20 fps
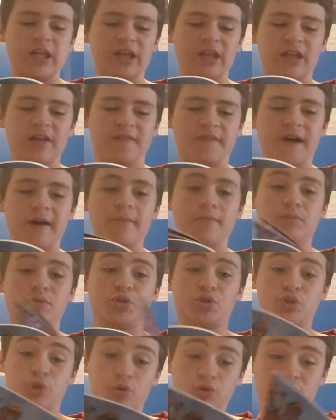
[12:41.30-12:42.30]
If I'm
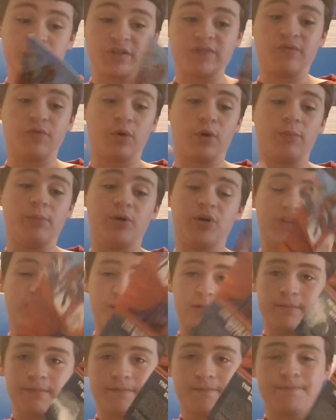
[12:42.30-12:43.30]
searching for a book,
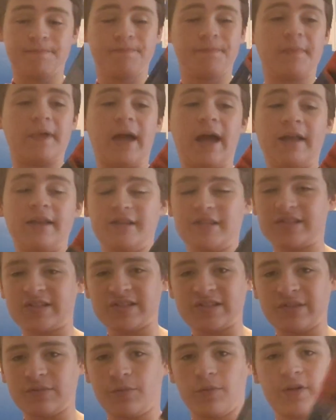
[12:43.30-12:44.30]
this
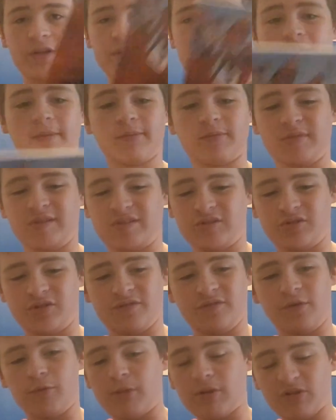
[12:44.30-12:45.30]
isn't one that I'm going to be searching
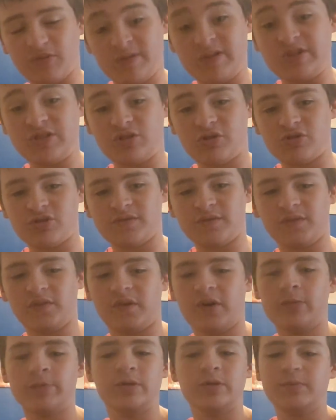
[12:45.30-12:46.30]
for. I'm not going to be searching for
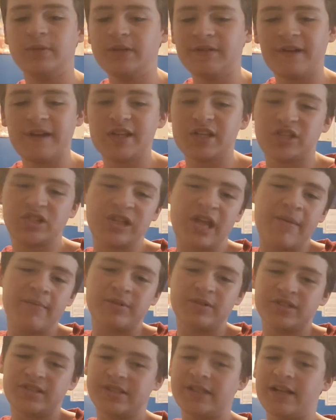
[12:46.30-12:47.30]
Volume 2. But if I just happen
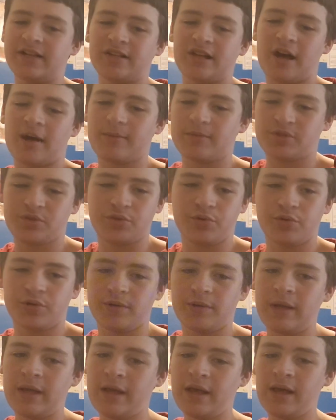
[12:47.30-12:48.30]
to see it at a comic
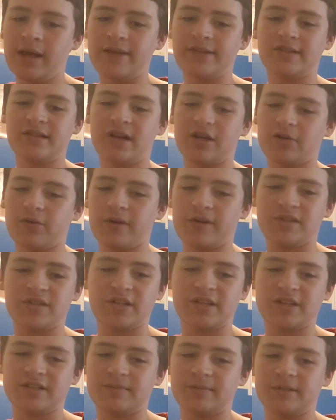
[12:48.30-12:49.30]
store, it's not crazy
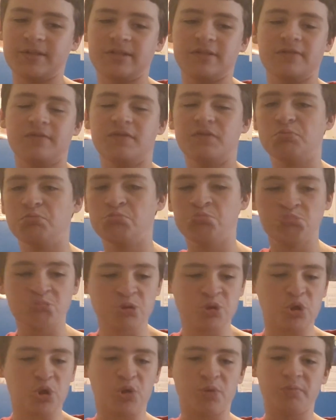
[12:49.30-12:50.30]
expensive,
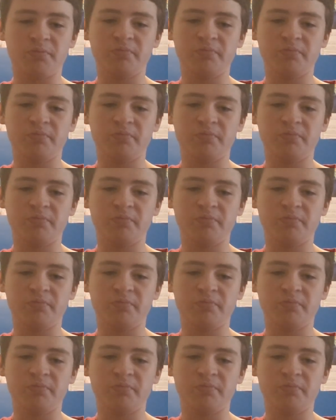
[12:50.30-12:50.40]
sure.